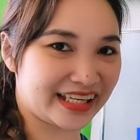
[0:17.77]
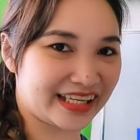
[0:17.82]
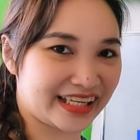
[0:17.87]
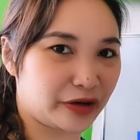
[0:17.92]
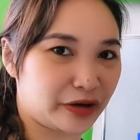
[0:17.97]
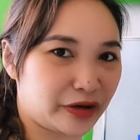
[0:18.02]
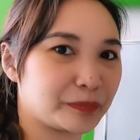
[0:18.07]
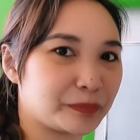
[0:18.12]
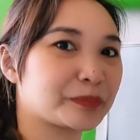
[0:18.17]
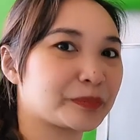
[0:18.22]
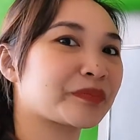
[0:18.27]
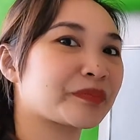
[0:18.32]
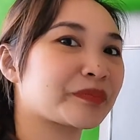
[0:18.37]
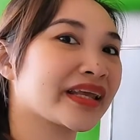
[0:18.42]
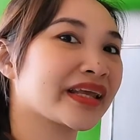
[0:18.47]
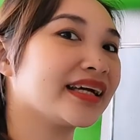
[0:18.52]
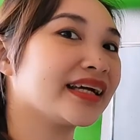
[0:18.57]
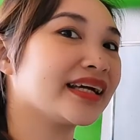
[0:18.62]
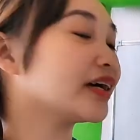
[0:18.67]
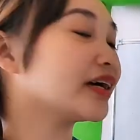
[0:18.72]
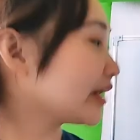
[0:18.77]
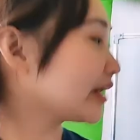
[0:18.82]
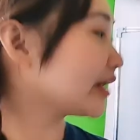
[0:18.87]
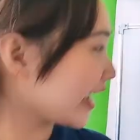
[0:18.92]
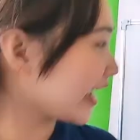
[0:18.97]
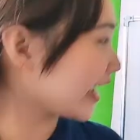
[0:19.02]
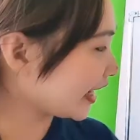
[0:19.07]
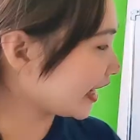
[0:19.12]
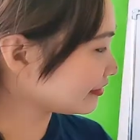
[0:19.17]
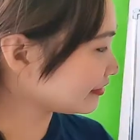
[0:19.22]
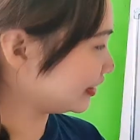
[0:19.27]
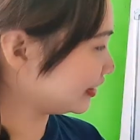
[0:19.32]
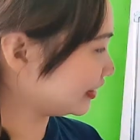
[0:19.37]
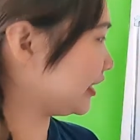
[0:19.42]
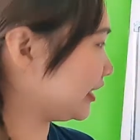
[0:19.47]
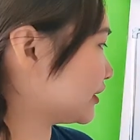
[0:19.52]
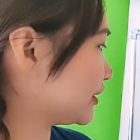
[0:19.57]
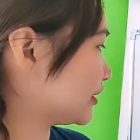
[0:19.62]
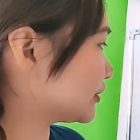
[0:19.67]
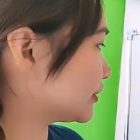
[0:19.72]
Now I have here
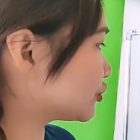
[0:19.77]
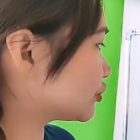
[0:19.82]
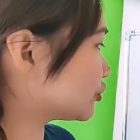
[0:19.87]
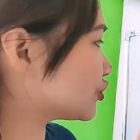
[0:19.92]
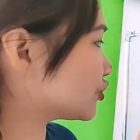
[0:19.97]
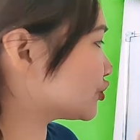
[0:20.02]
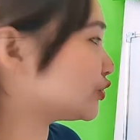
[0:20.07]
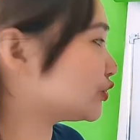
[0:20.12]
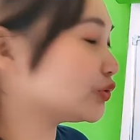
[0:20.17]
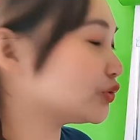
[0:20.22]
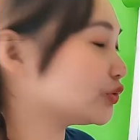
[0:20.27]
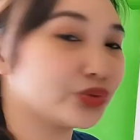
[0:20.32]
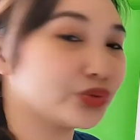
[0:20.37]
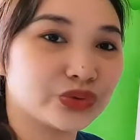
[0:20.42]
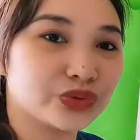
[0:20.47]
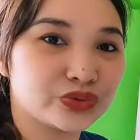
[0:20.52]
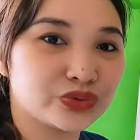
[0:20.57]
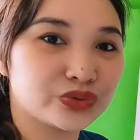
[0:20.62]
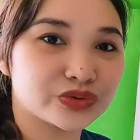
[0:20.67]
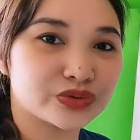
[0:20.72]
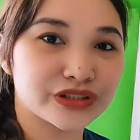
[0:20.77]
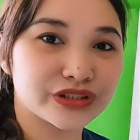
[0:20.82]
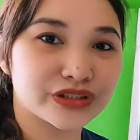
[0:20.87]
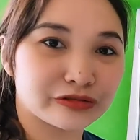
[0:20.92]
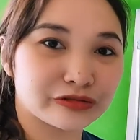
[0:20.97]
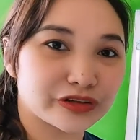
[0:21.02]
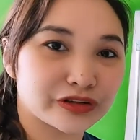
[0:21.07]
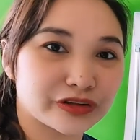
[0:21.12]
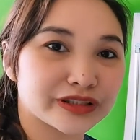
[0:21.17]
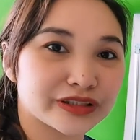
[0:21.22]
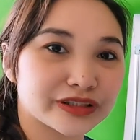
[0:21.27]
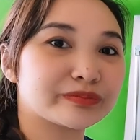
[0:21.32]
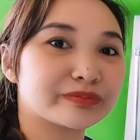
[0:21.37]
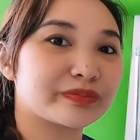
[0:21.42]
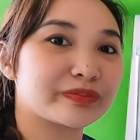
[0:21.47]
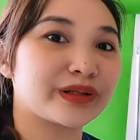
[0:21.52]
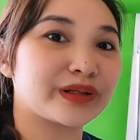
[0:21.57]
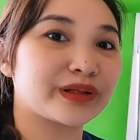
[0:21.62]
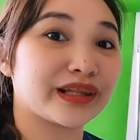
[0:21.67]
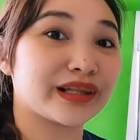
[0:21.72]
two different
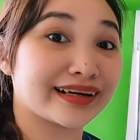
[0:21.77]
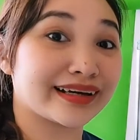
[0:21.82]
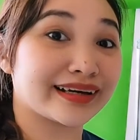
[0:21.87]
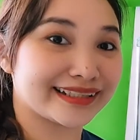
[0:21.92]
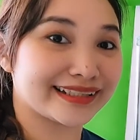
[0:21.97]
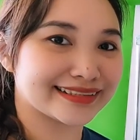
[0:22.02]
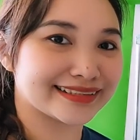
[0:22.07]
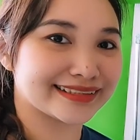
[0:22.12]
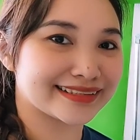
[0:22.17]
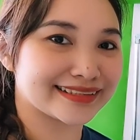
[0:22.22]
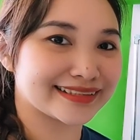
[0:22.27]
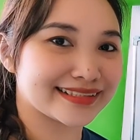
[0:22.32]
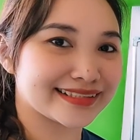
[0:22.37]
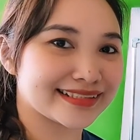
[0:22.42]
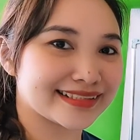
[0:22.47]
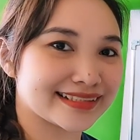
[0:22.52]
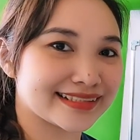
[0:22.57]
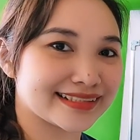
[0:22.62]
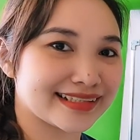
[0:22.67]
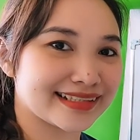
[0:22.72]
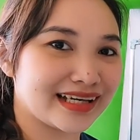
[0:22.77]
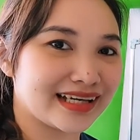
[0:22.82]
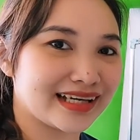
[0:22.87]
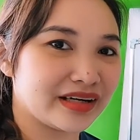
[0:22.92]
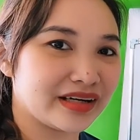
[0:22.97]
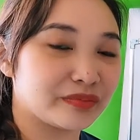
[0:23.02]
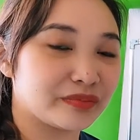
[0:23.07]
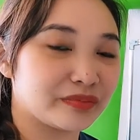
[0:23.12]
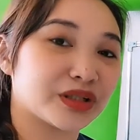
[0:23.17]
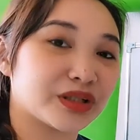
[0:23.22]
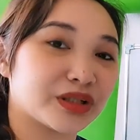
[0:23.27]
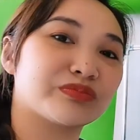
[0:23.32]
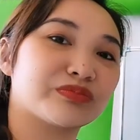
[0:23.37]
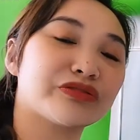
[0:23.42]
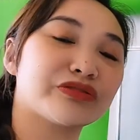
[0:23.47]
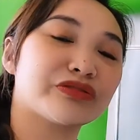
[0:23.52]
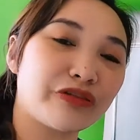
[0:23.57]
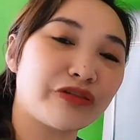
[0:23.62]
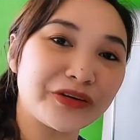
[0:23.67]
lines, but before that,